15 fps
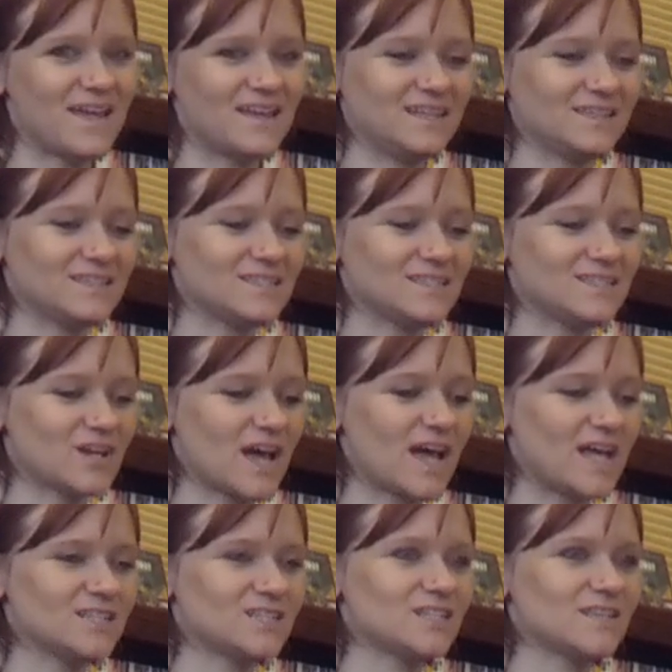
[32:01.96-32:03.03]
And then
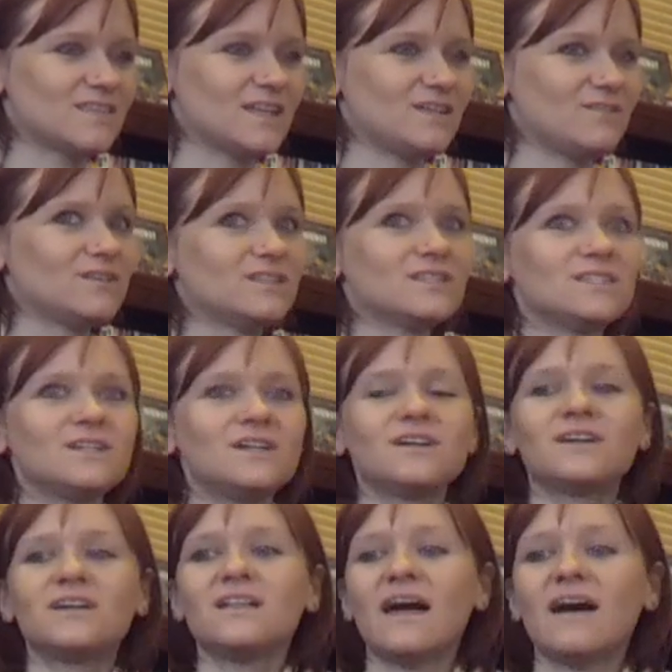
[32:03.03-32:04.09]
stretch, and then you can
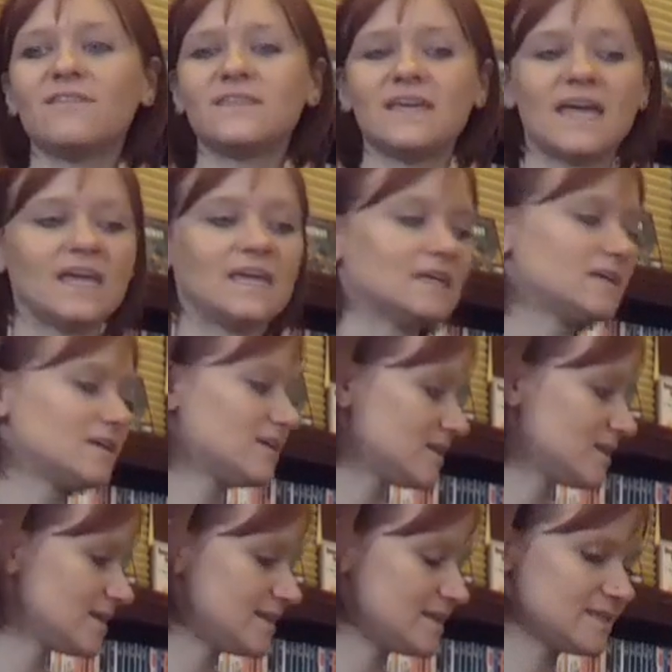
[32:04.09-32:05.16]
circle out the
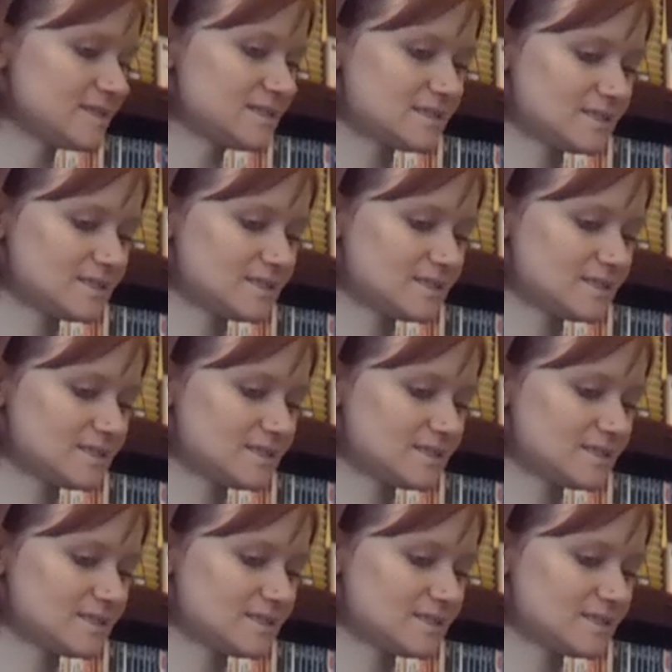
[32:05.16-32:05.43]
ankles,